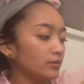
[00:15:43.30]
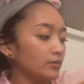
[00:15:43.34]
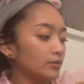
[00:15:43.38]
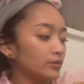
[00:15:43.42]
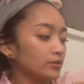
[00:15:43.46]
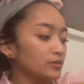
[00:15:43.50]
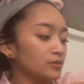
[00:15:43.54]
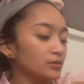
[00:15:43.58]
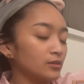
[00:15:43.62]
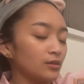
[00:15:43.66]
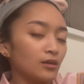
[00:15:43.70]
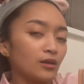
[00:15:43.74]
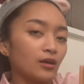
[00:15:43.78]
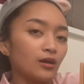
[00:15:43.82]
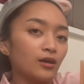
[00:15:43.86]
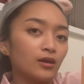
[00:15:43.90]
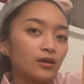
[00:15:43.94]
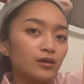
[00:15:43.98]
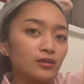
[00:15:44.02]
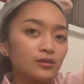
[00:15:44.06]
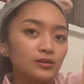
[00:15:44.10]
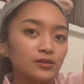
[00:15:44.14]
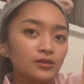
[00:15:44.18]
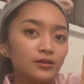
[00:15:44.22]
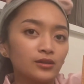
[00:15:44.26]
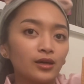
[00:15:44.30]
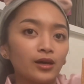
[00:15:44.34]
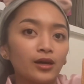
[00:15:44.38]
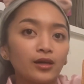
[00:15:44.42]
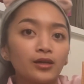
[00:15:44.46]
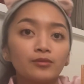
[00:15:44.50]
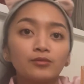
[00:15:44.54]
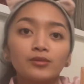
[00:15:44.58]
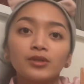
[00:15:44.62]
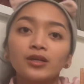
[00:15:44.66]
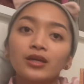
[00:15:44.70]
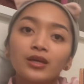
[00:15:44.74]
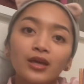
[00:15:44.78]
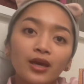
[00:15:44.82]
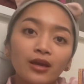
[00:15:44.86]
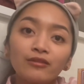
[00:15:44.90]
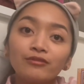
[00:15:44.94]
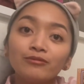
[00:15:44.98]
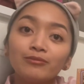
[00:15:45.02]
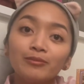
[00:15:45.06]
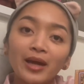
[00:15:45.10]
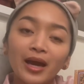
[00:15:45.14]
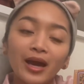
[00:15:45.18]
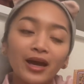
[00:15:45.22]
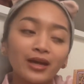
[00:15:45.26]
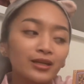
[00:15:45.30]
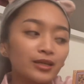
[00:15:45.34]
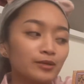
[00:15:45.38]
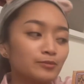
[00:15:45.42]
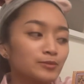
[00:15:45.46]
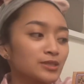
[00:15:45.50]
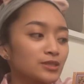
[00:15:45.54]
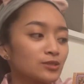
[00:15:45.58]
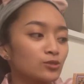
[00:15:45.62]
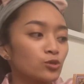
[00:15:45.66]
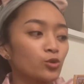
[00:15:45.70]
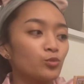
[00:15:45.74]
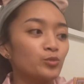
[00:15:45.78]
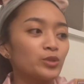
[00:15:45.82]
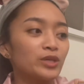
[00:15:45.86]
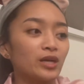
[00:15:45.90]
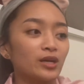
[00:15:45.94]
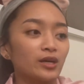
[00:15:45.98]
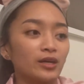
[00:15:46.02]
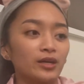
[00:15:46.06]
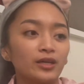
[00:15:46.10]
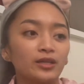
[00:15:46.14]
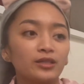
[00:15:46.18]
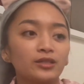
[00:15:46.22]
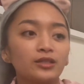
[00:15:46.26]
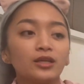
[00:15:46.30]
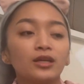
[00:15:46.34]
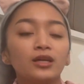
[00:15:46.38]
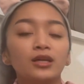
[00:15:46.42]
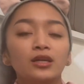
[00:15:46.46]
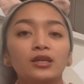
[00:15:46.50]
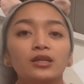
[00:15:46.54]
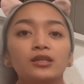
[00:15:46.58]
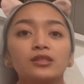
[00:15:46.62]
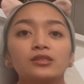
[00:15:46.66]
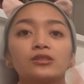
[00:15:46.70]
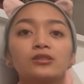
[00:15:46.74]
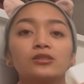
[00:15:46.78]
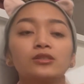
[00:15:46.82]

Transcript: Chrissy, I am a caveman. I'm so behind. So